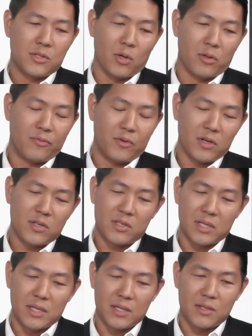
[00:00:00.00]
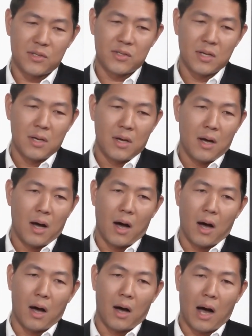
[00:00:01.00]
So the first is,
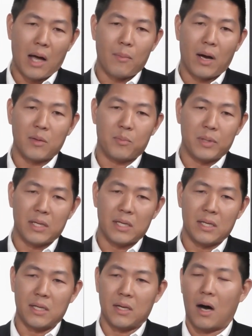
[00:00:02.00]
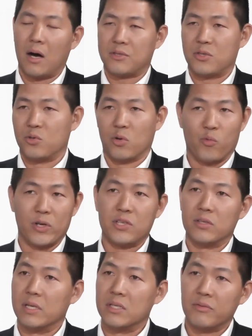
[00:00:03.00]
I might be asked to do a
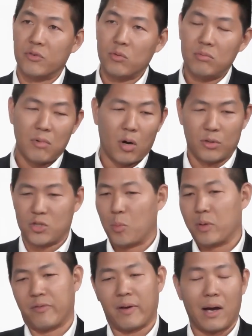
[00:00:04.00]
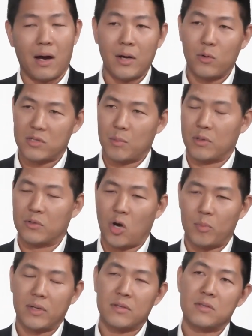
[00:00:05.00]
written interview on the topic of AI or some other
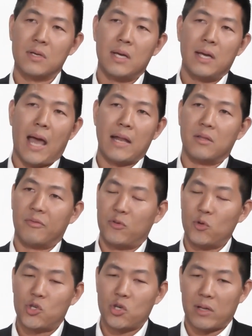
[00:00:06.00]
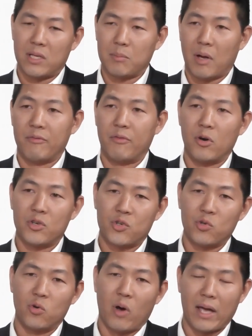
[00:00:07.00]
topics. And in the future, I think my
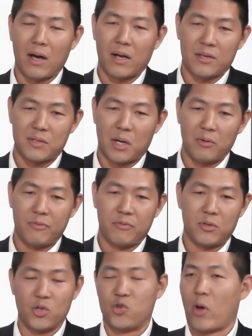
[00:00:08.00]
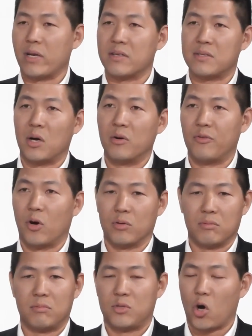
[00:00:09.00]
virtual AI self could train itself
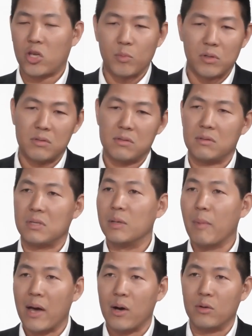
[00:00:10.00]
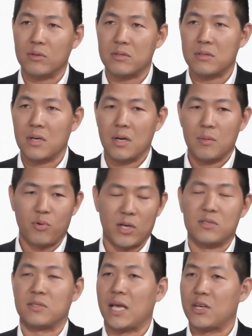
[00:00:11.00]
on documents, emails,
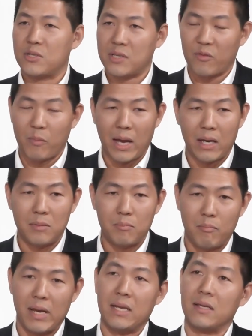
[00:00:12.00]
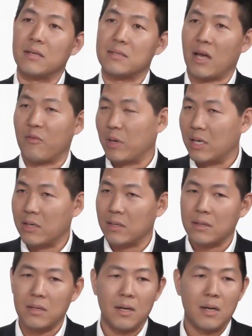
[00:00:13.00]
presentations I've made, meetings that I've been
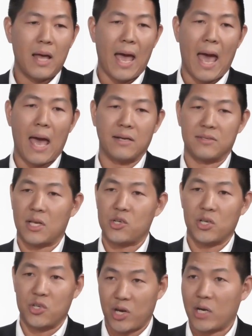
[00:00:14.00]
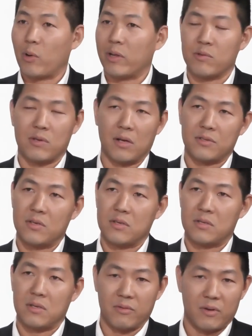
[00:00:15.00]
in, and essentially generate those
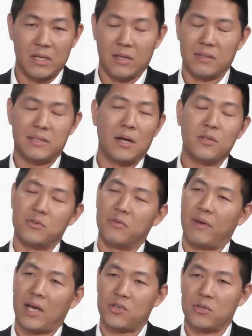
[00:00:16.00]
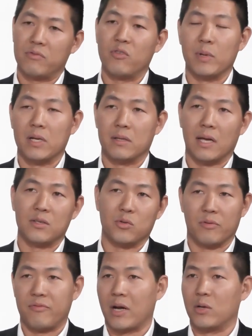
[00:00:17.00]
answers in an intelligent fashion for me to then do
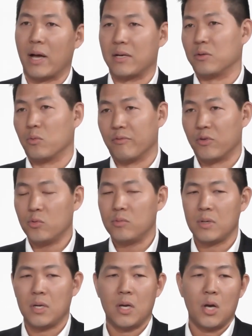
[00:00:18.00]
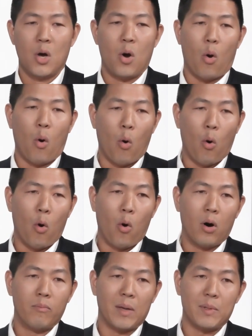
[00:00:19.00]
a final edit and review.
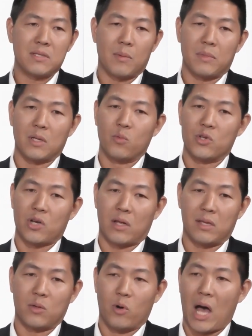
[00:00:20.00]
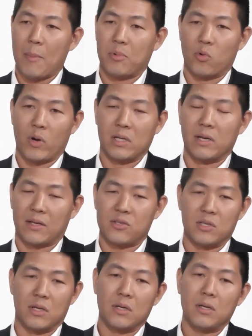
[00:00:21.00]
Or maybe something which I think will happen already
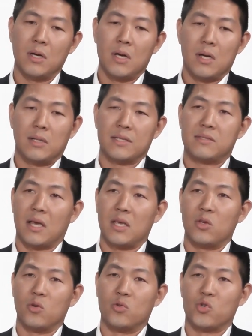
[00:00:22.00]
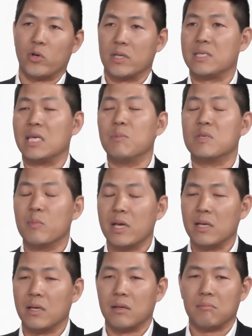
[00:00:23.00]
next year. Let's say you join a Teams
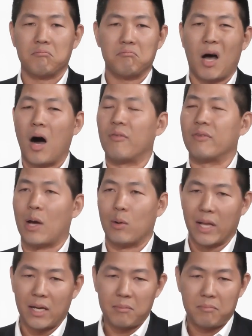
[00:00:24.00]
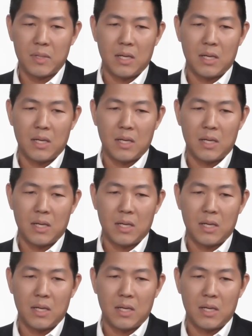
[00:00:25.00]
meeting half an hour late.